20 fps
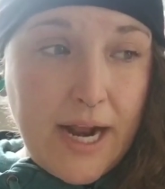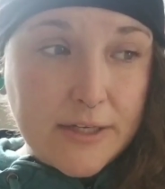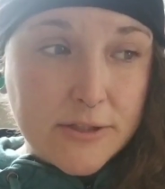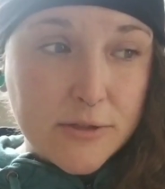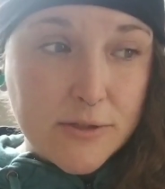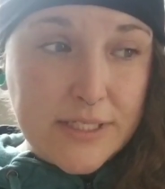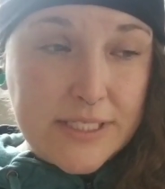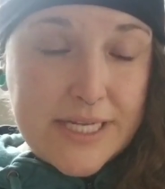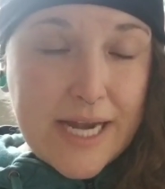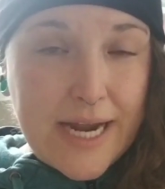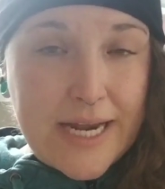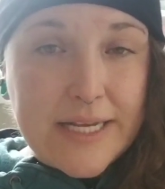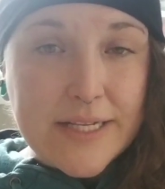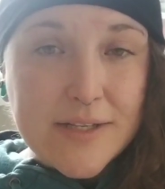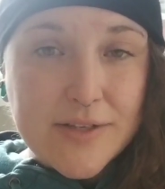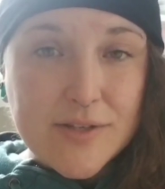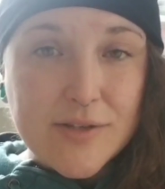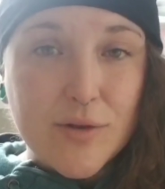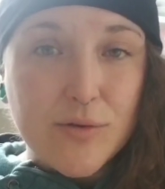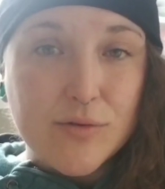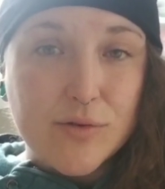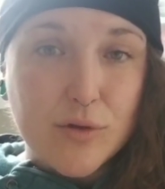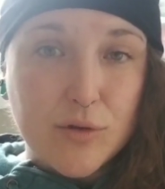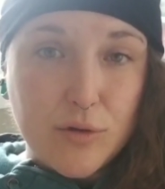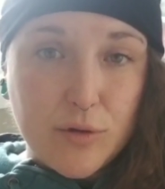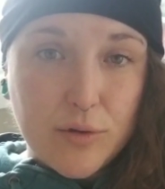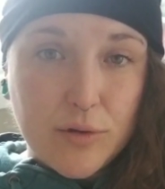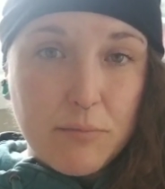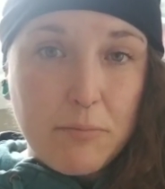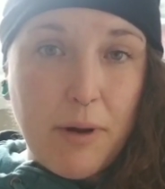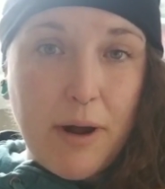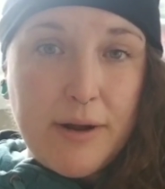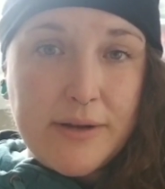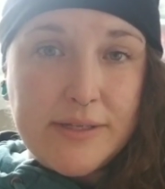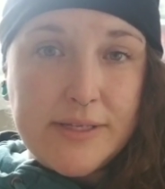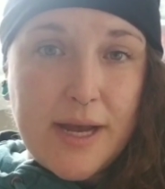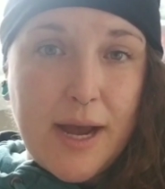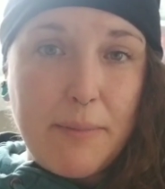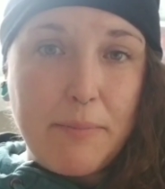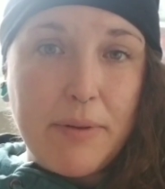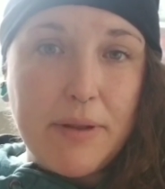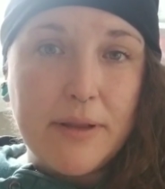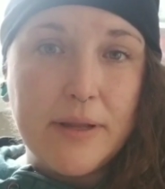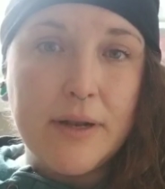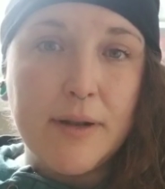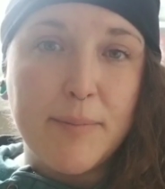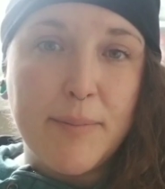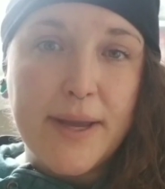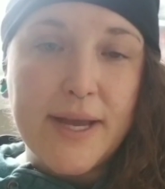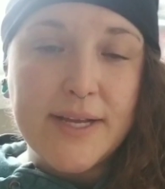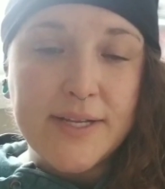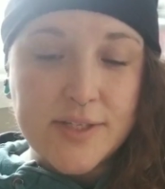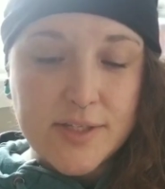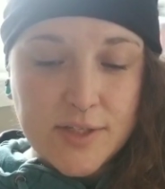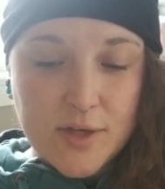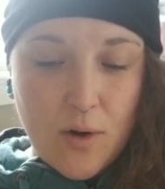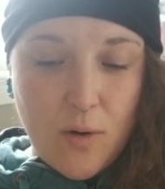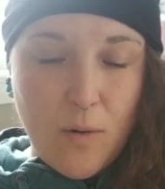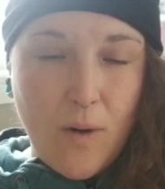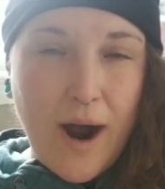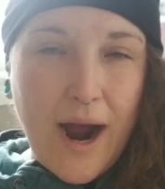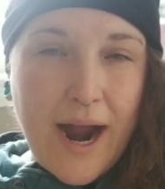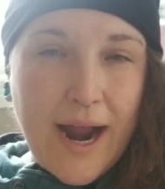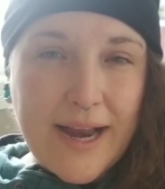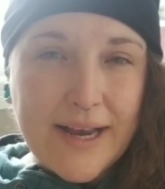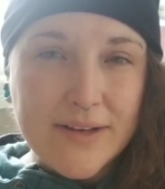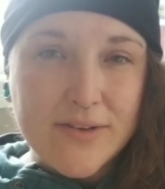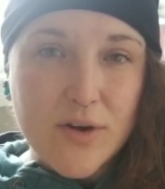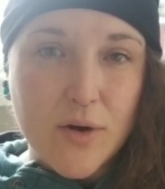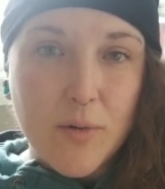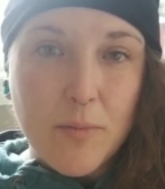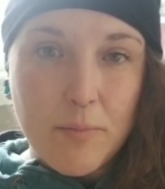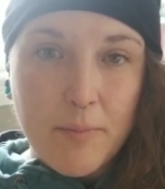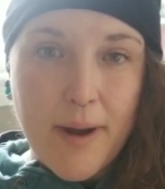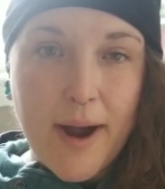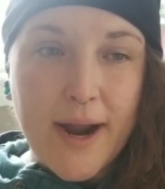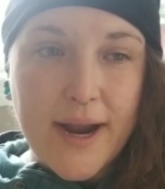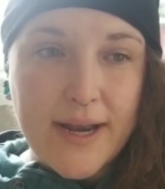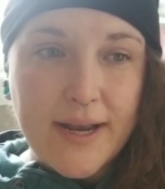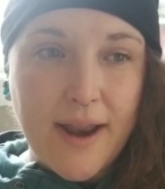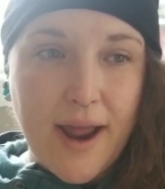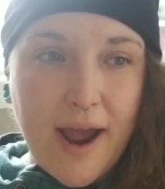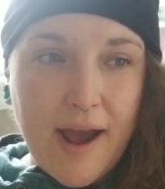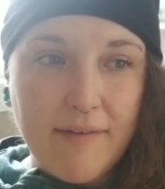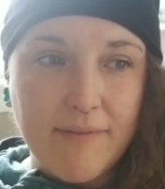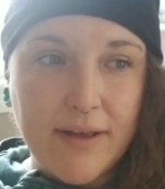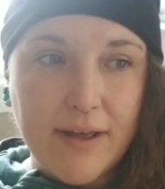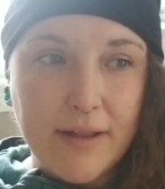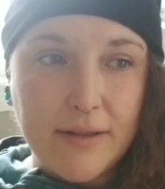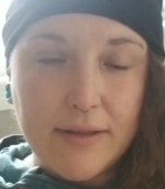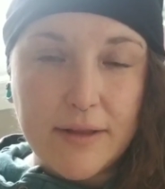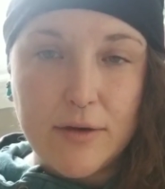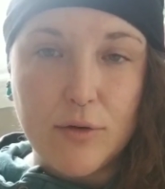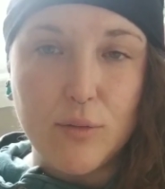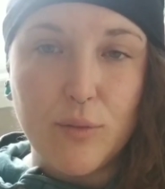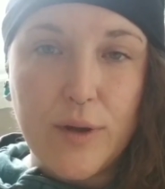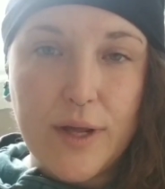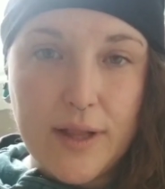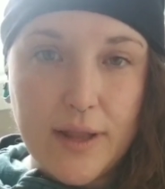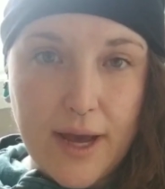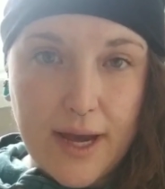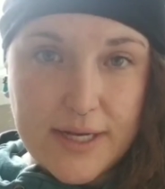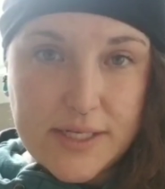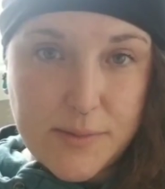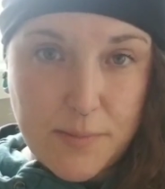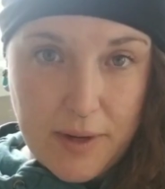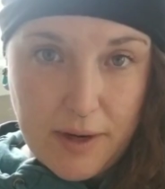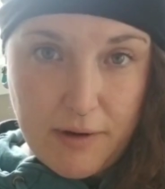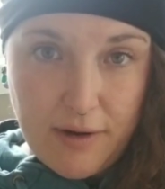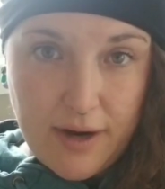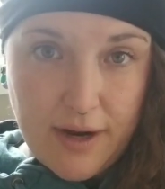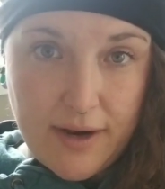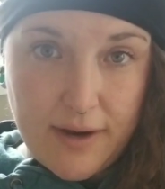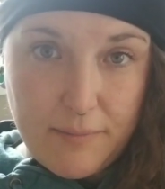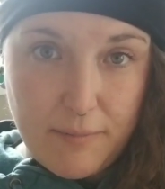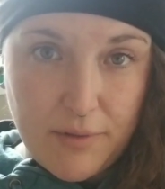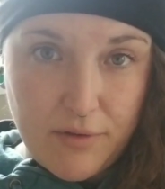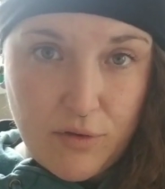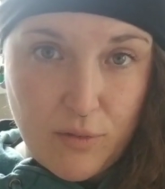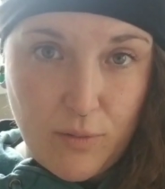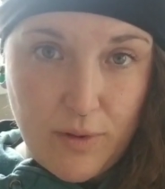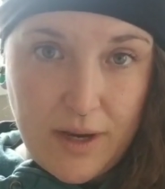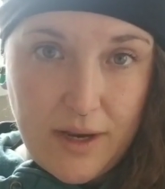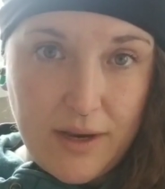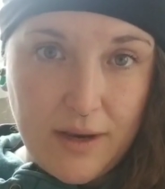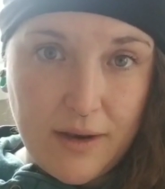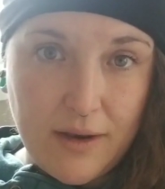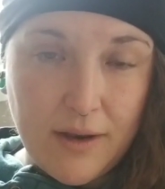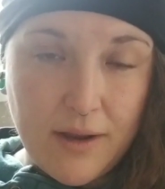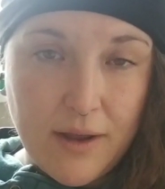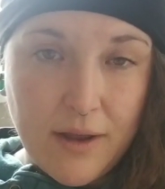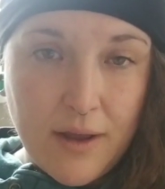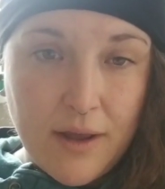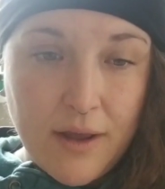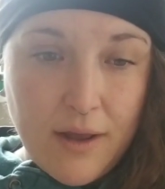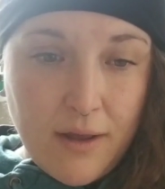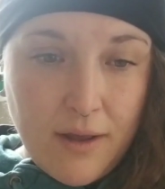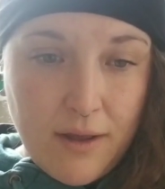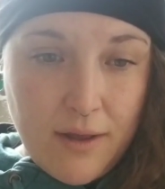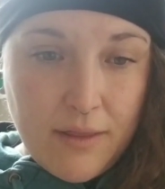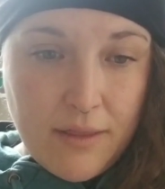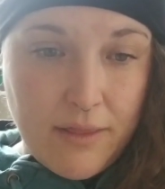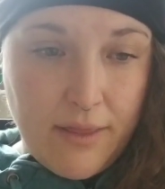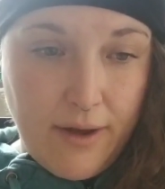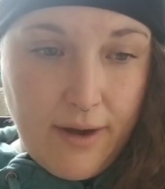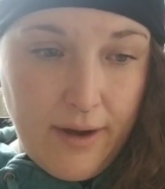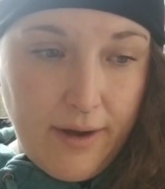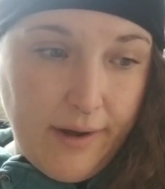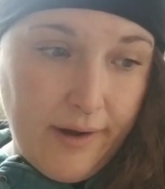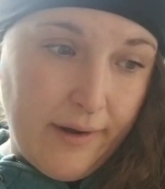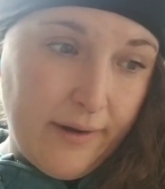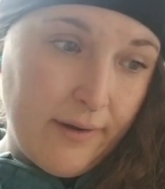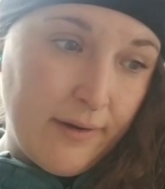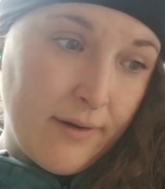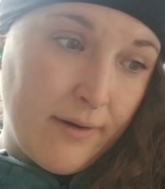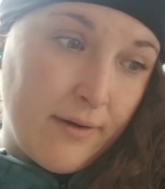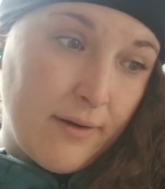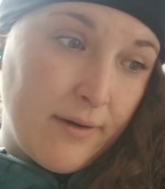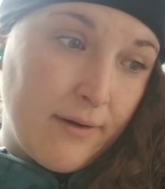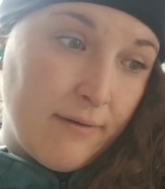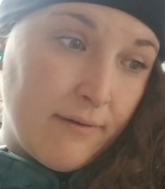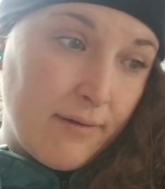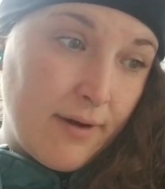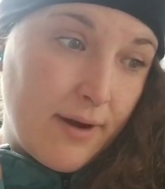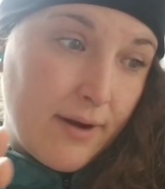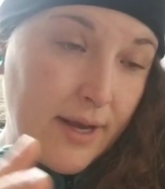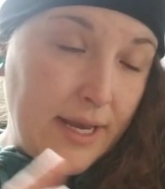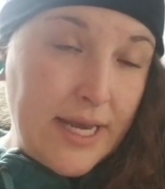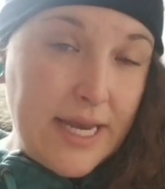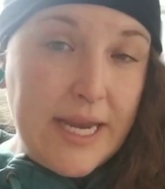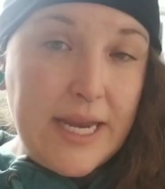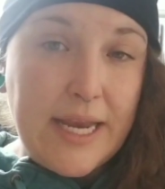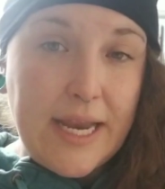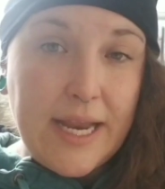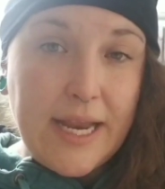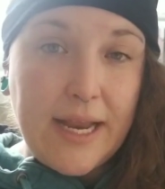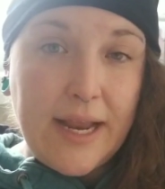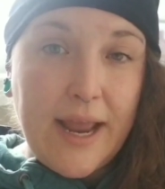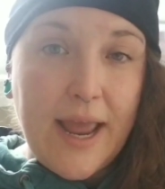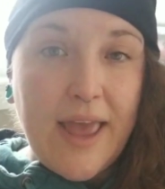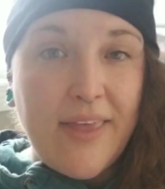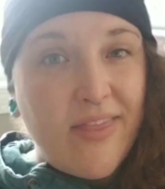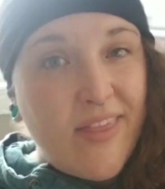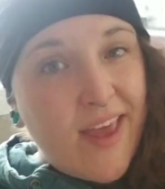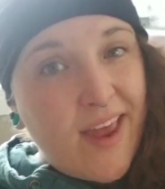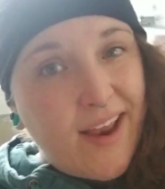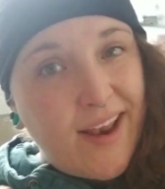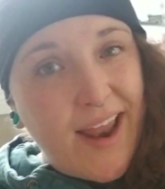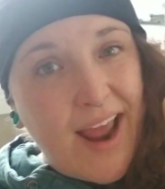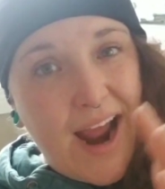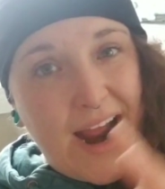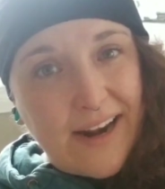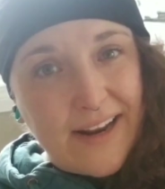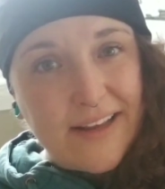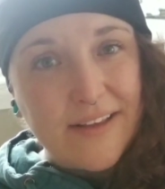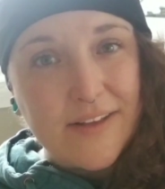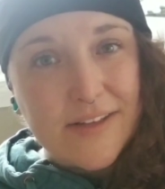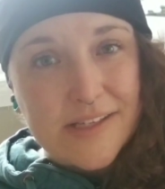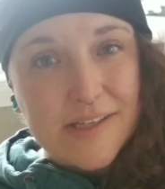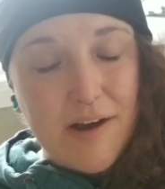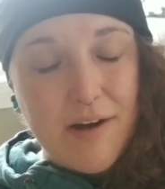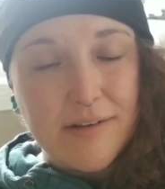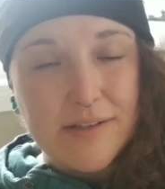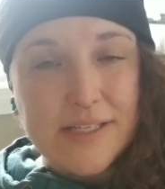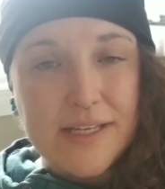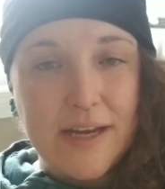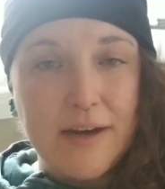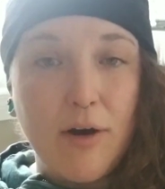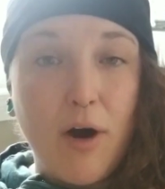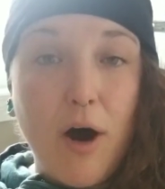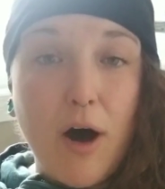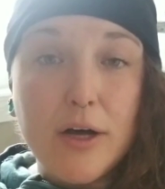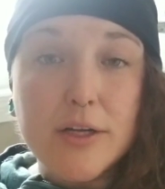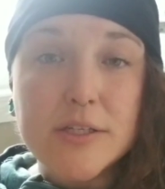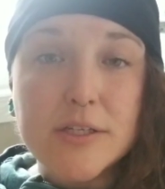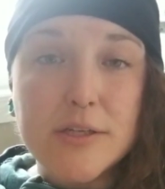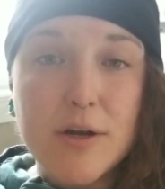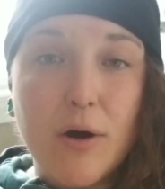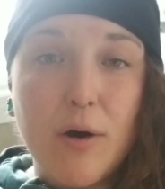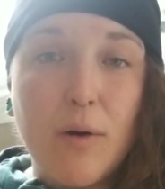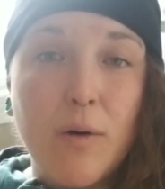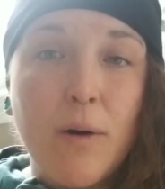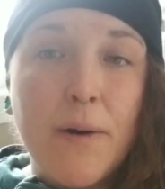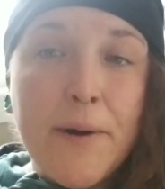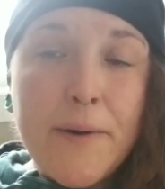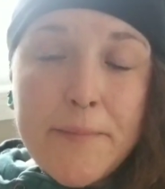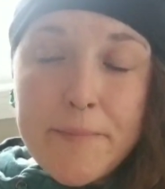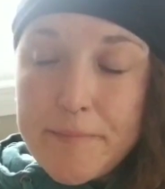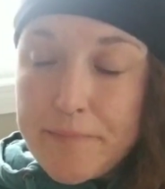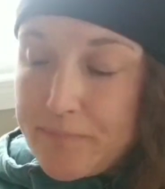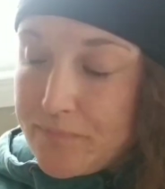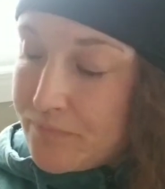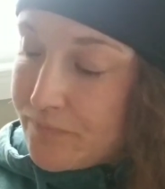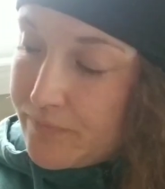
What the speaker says: it actually tightens those gluten bonds up a little bit. So I don't mind having a little relax period in between the kneading and then adding the salt in. Also,